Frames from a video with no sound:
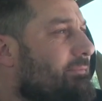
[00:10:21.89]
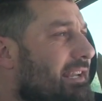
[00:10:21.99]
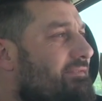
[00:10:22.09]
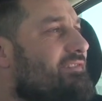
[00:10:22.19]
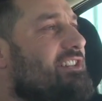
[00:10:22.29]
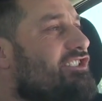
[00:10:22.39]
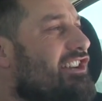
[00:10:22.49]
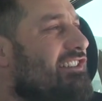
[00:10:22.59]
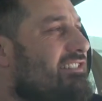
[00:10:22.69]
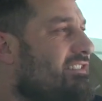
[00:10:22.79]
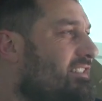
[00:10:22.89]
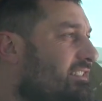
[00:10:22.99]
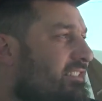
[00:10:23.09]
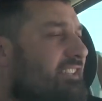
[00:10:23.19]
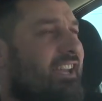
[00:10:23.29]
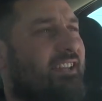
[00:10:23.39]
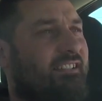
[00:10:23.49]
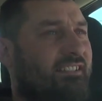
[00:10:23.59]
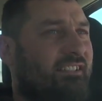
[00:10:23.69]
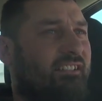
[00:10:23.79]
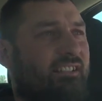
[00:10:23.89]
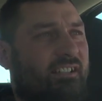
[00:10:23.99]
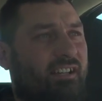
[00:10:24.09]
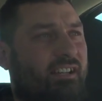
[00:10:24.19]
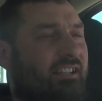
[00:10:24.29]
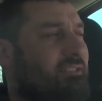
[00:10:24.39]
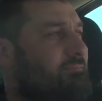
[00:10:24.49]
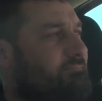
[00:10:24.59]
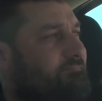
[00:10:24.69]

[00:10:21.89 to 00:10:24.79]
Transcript: Make a video. Okay. Uh,